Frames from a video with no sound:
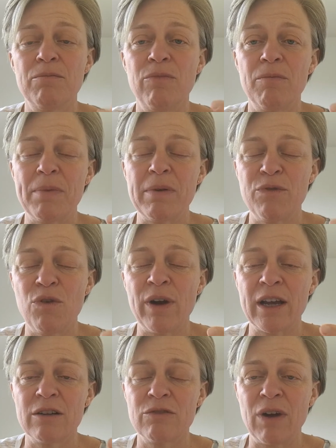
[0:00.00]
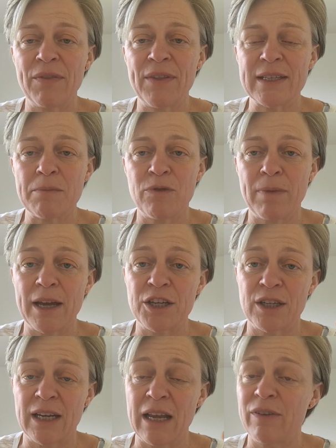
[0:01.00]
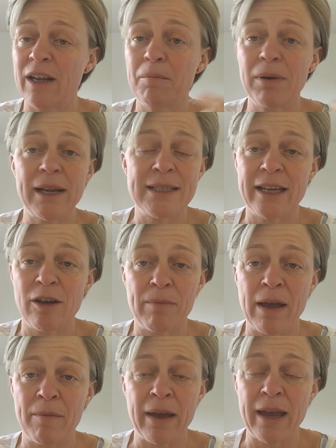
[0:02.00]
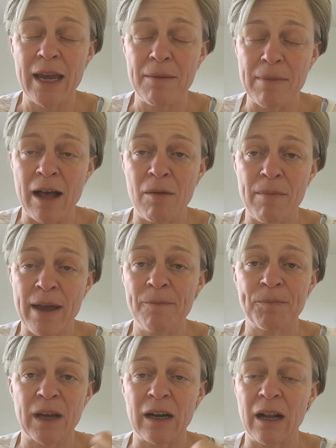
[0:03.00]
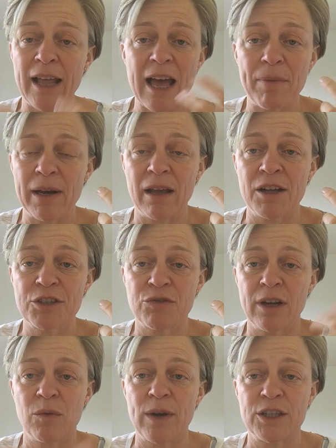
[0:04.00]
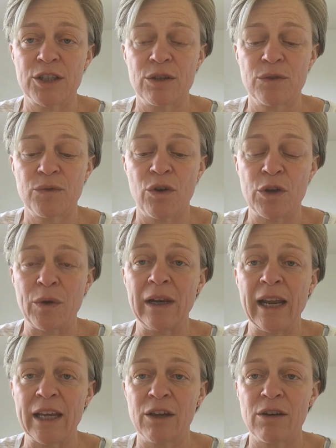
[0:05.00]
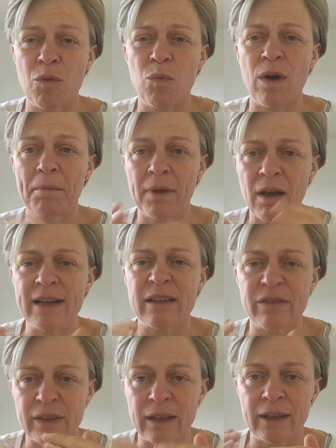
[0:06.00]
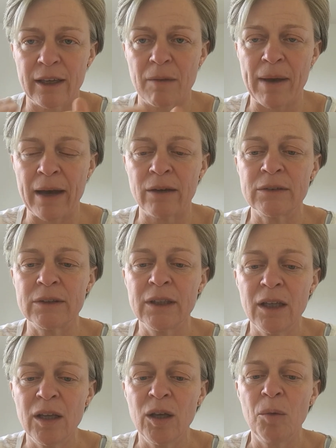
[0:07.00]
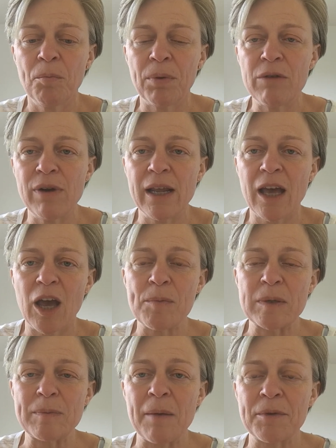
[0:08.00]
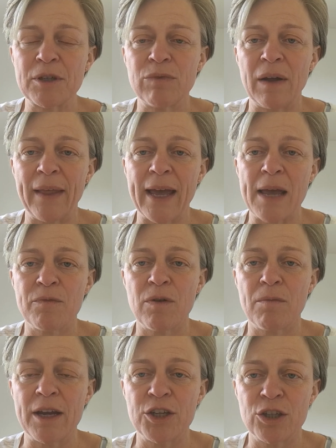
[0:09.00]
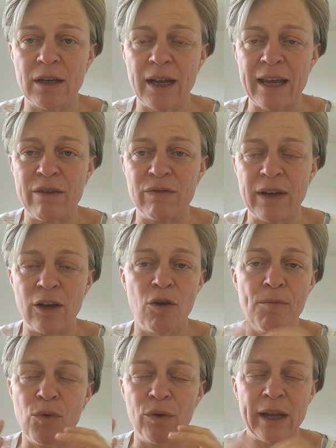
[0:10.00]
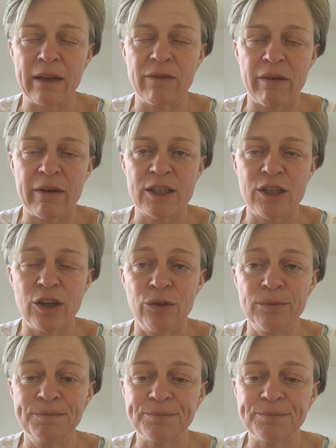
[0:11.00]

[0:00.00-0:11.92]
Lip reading: before I can run this information evening, please email me and I'll happily answer any questions for you and let you know what I'm kind of thinking about. But I really hope to be able to run that information evening or morning very soon,